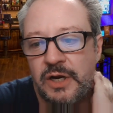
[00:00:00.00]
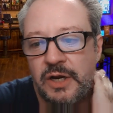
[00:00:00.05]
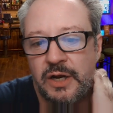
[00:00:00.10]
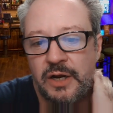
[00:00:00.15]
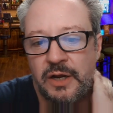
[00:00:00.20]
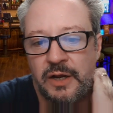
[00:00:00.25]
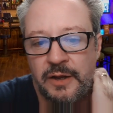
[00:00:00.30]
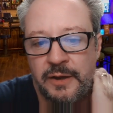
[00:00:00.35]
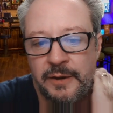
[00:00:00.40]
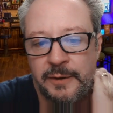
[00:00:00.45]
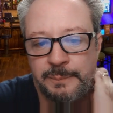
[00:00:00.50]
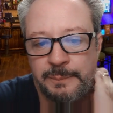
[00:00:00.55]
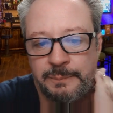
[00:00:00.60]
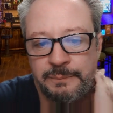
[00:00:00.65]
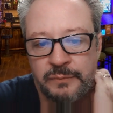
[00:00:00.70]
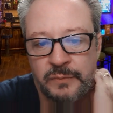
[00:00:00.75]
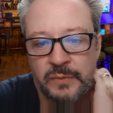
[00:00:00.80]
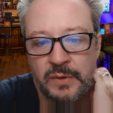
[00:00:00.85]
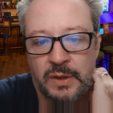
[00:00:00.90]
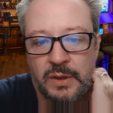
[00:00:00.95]

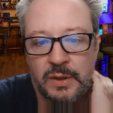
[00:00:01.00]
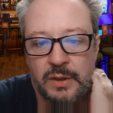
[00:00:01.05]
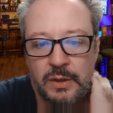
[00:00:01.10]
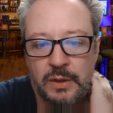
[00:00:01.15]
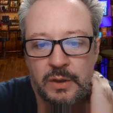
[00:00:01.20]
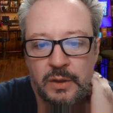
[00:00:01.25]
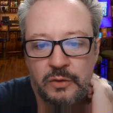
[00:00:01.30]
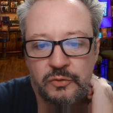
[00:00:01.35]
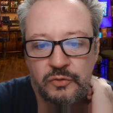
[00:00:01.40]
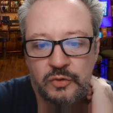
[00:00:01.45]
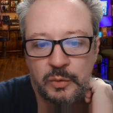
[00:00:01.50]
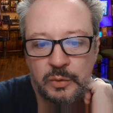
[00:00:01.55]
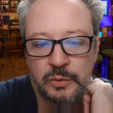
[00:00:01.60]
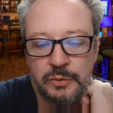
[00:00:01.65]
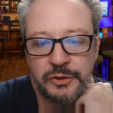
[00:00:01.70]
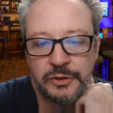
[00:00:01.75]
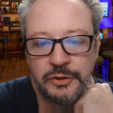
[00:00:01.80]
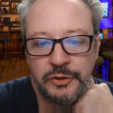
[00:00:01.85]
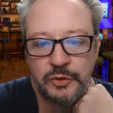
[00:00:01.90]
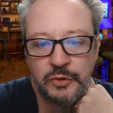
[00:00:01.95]
So what
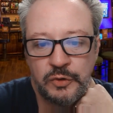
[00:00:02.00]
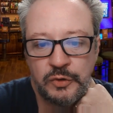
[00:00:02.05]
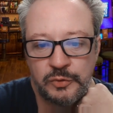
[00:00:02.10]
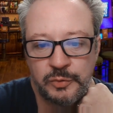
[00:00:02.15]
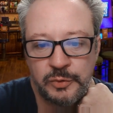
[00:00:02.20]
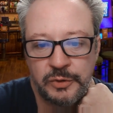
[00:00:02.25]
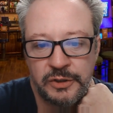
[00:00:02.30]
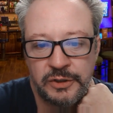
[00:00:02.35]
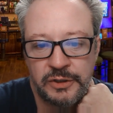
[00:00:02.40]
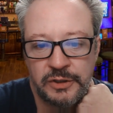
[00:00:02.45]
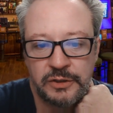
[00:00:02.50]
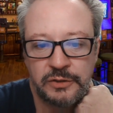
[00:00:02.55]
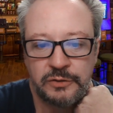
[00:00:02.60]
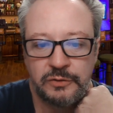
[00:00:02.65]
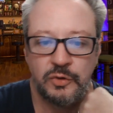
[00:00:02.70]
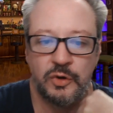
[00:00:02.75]
we're going to do is we're going to